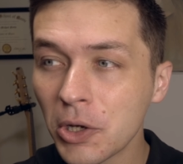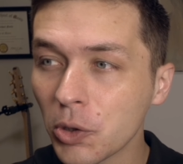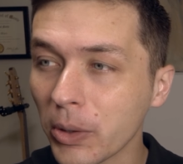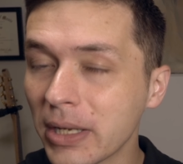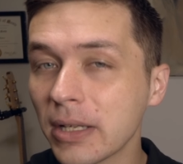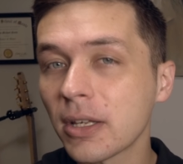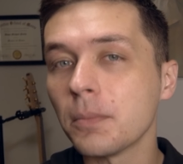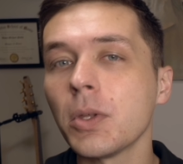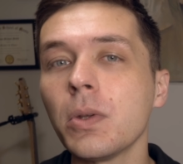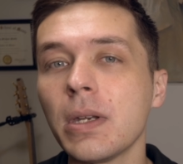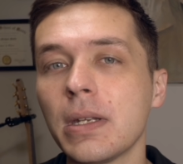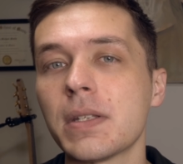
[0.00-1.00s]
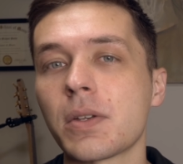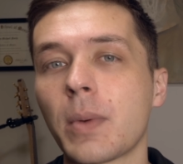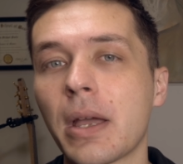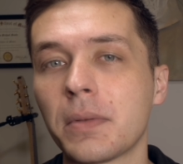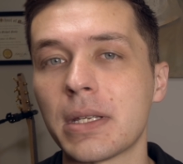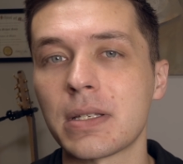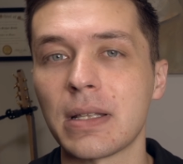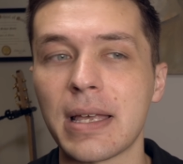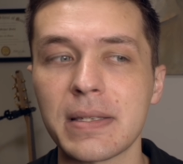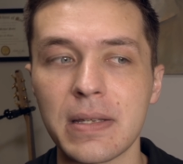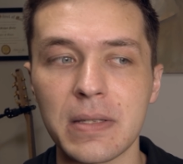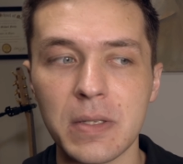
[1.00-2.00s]
creating communities around these
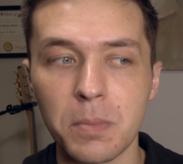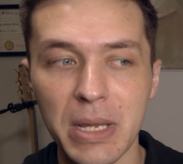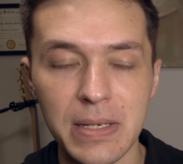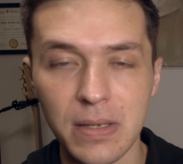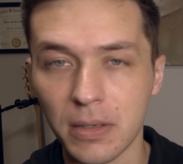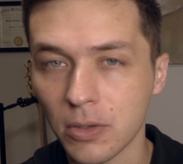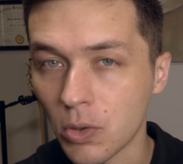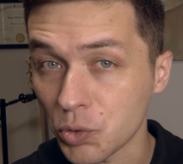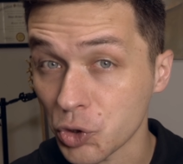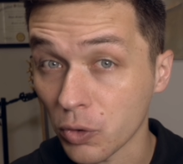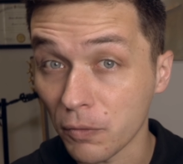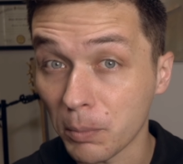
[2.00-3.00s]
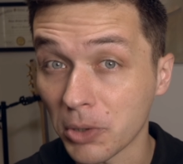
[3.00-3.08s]
lessons based on a culture of